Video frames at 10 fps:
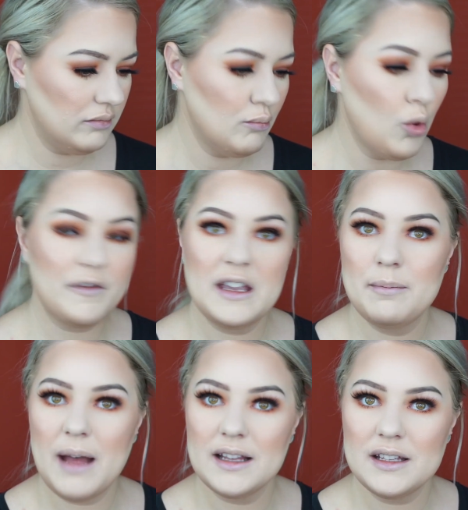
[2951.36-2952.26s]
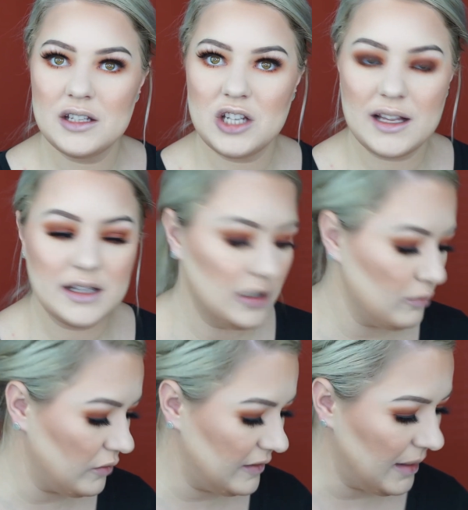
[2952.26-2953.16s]
Morphe palette, the Jaclyn Hill
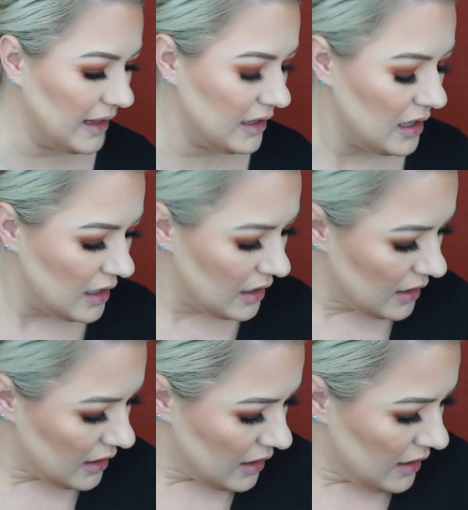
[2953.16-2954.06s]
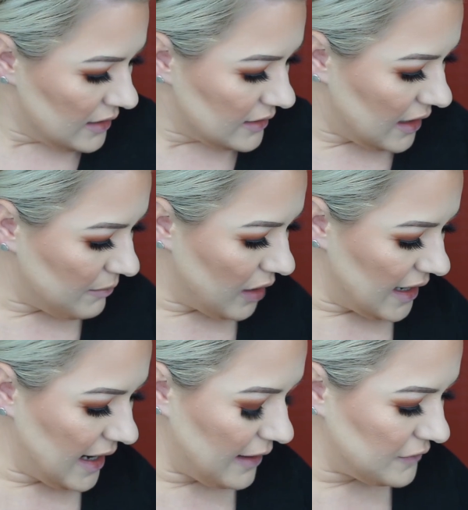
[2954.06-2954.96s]
Morphe palette. So I
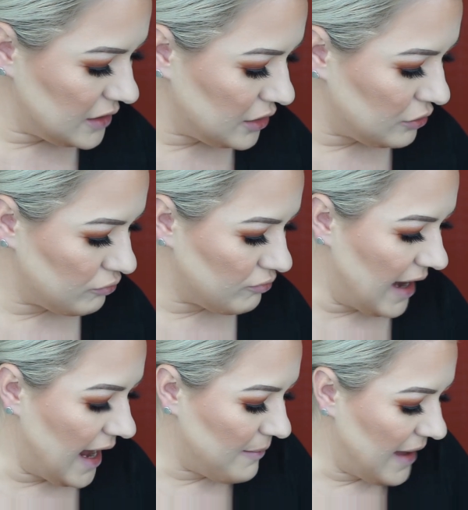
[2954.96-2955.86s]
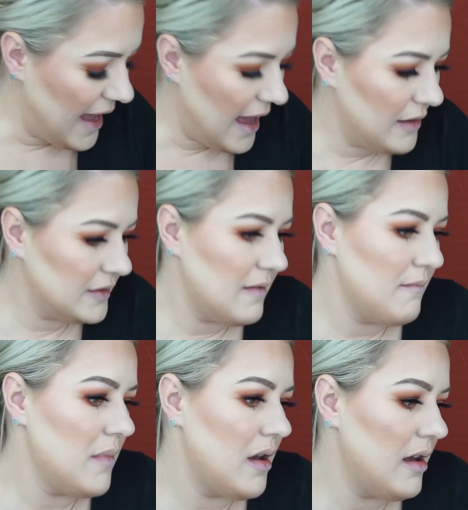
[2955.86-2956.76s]
might have to grab out
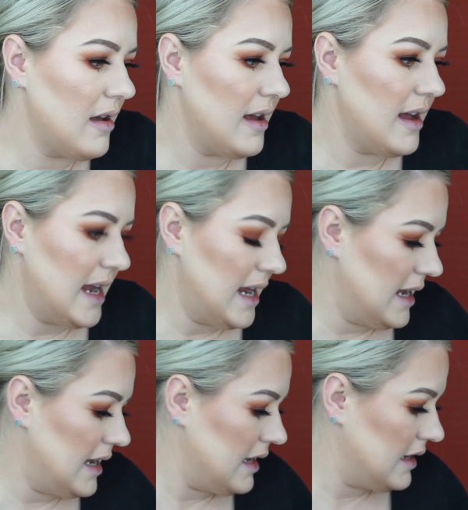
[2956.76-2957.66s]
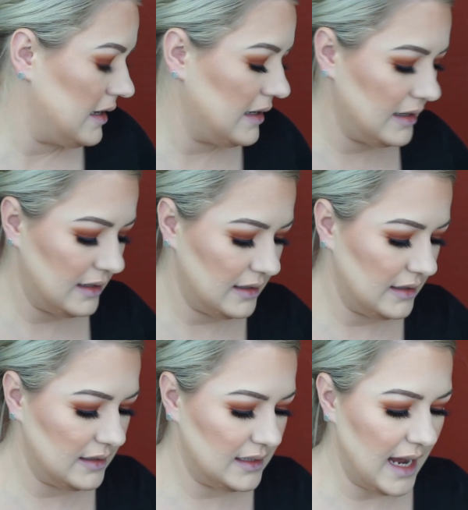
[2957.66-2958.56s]
my
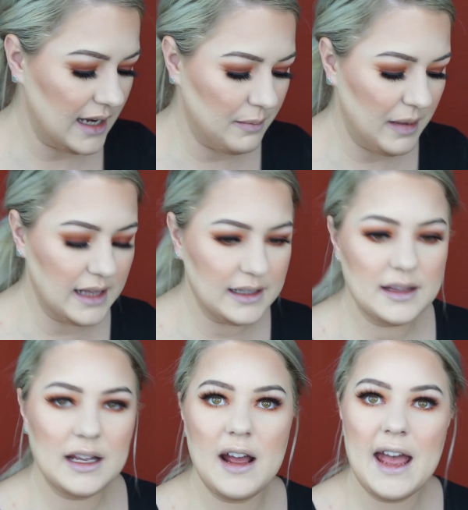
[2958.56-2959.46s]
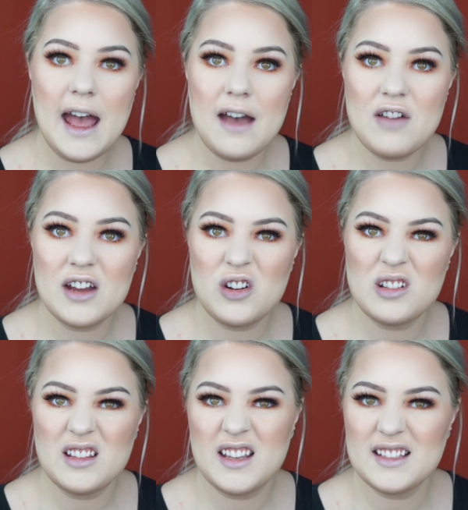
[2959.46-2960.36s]
DAACK palette that I have. I know
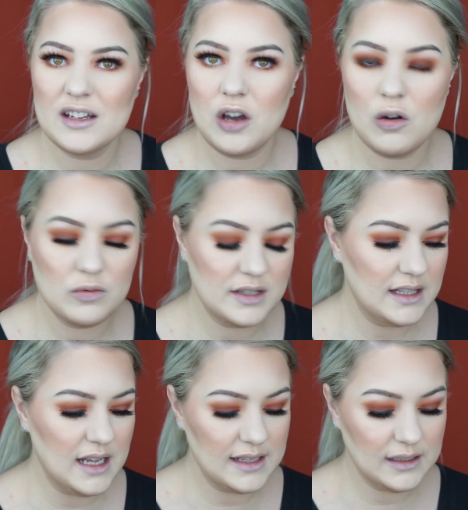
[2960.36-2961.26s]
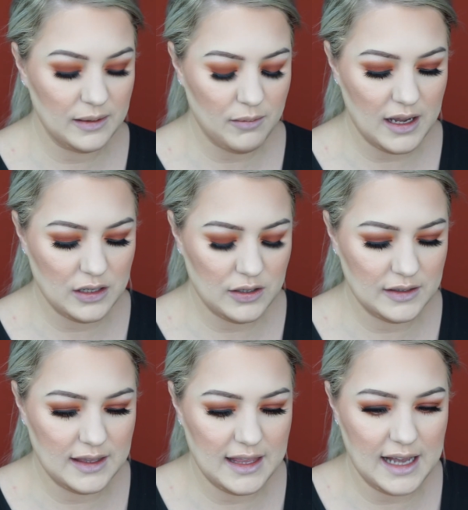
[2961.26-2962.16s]
that there's a gold in there, so we might
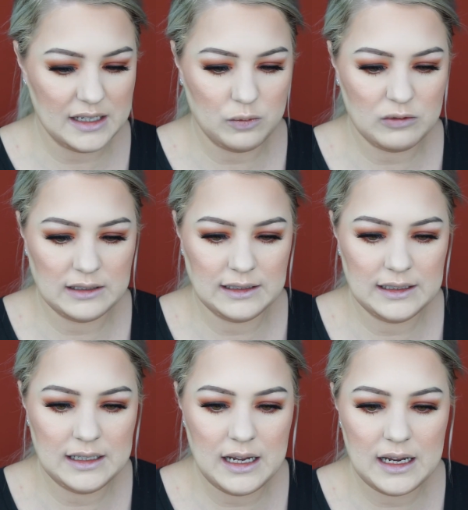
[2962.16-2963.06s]
use that one.